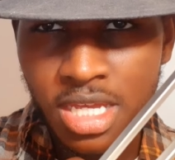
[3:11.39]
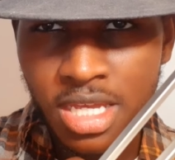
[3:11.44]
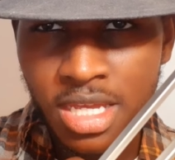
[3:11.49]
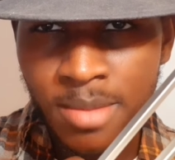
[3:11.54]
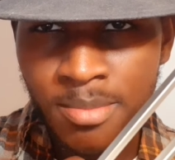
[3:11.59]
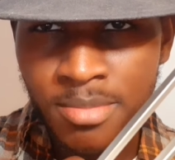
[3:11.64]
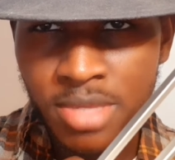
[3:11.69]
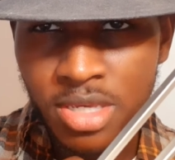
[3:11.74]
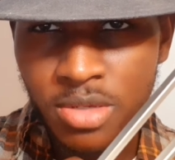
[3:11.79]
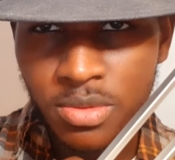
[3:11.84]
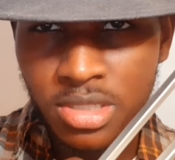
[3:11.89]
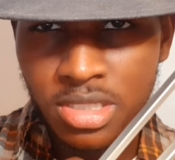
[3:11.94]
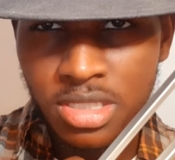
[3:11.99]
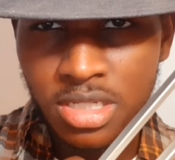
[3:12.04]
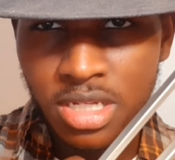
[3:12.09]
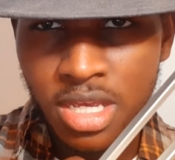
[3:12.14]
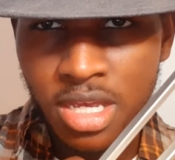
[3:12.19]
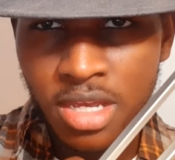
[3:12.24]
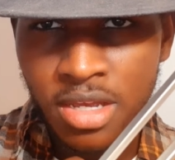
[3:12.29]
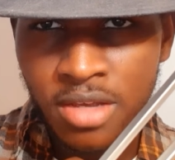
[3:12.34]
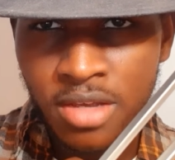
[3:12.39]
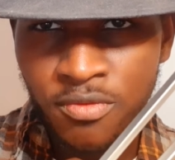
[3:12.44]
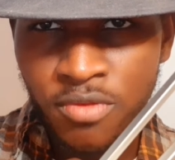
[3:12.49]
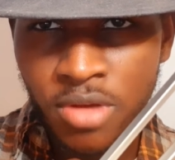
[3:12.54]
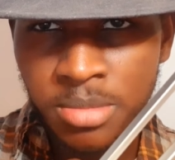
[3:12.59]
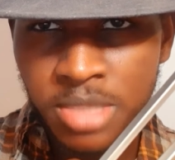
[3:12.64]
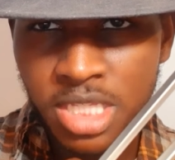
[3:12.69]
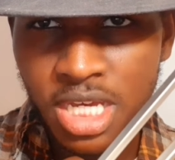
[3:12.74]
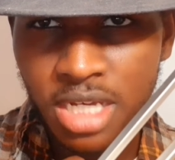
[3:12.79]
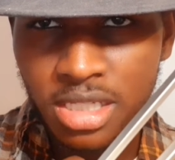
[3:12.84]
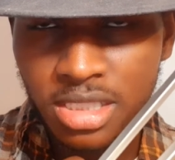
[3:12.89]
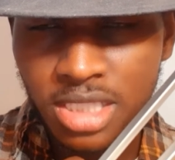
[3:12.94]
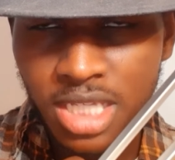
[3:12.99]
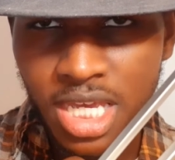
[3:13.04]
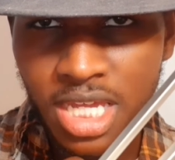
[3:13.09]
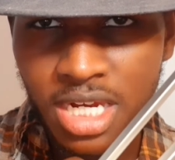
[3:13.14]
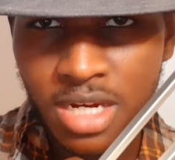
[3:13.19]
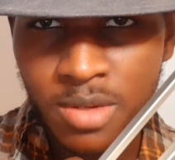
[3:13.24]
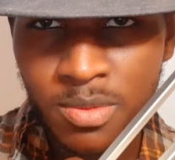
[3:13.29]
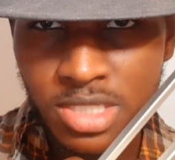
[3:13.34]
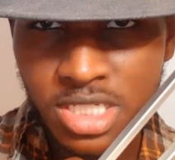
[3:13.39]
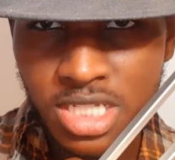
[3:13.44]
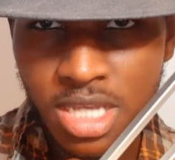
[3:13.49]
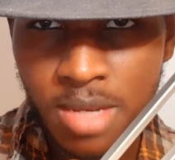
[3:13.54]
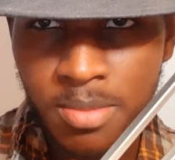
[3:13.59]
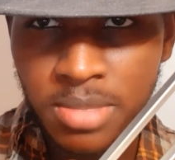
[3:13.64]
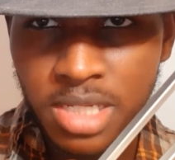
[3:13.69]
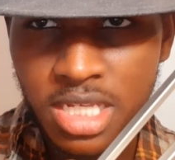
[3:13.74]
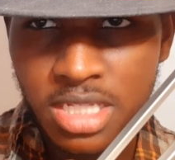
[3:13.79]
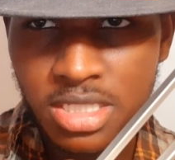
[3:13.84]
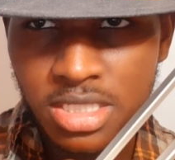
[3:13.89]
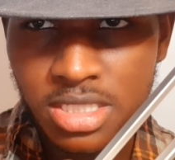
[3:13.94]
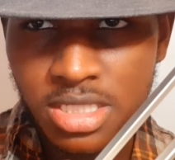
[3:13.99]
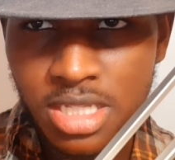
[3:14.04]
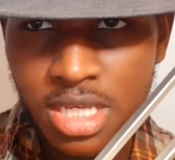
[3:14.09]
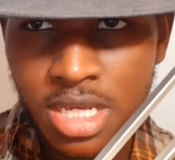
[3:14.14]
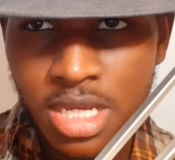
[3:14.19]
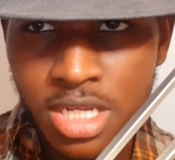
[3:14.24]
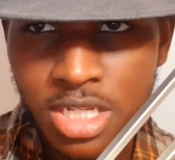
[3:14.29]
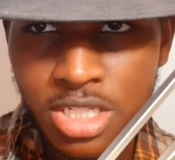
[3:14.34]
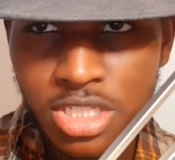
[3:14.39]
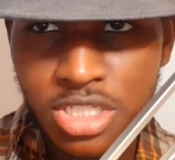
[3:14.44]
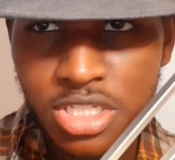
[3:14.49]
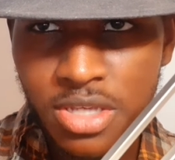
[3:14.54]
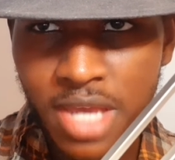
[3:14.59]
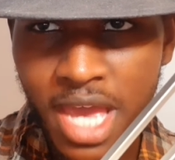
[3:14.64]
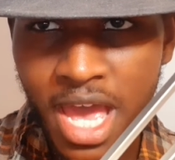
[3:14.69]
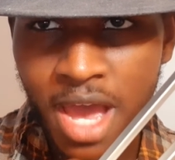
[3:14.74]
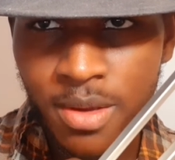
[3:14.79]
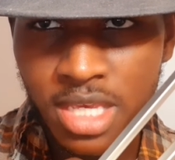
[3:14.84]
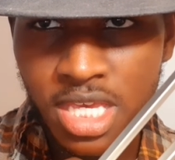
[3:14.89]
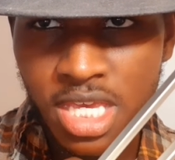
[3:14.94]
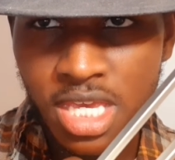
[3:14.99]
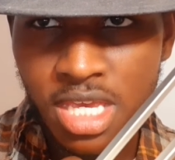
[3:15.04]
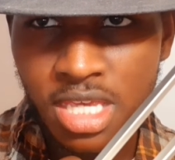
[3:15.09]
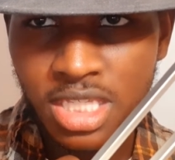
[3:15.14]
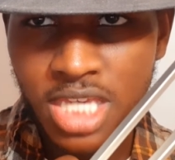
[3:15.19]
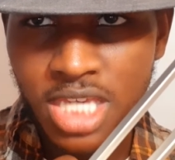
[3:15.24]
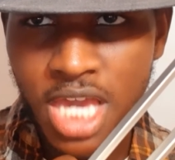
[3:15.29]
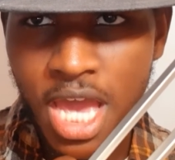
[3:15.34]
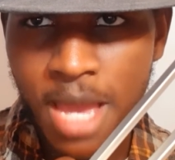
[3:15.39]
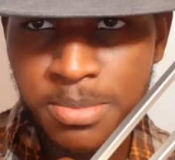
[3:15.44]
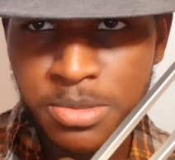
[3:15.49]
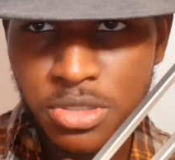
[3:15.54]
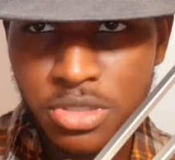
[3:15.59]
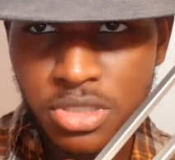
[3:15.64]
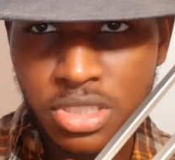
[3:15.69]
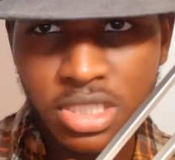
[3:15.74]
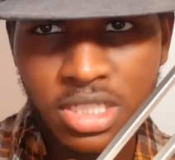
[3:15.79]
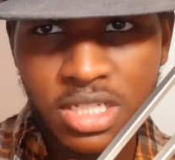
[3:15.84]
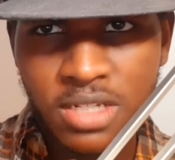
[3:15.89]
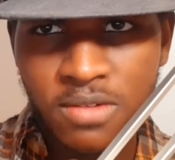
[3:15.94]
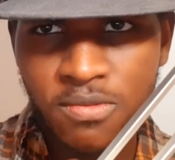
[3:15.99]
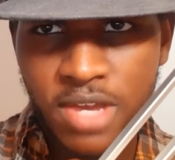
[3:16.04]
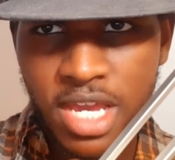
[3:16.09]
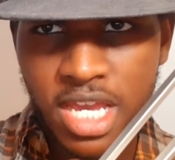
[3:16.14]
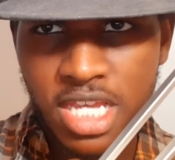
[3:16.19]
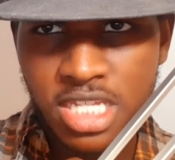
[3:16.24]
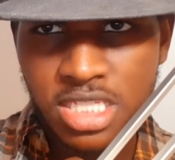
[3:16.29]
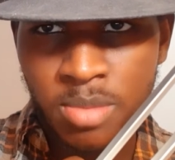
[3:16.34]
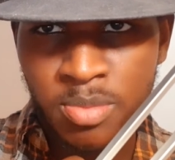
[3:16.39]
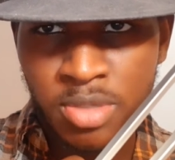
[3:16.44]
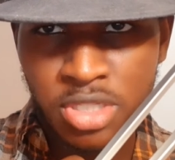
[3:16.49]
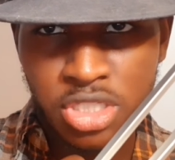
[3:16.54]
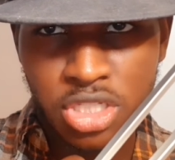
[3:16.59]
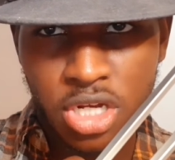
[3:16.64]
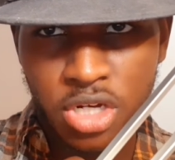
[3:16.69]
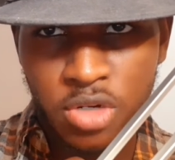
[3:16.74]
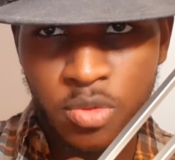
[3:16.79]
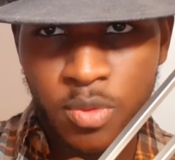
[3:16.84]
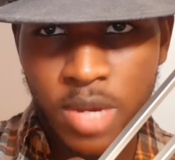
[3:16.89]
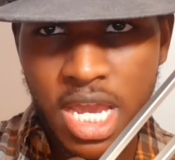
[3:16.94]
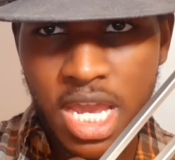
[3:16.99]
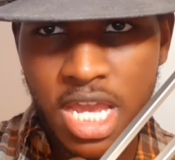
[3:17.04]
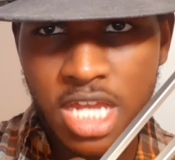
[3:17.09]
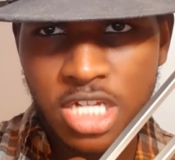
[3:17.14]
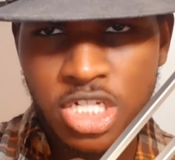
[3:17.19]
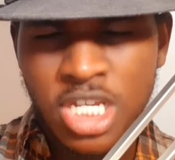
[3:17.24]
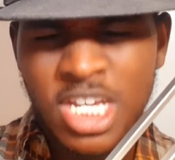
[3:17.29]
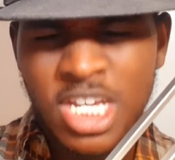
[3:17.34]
mutant, from the uncanny resemblance to how he captures and conveys the berserk rage,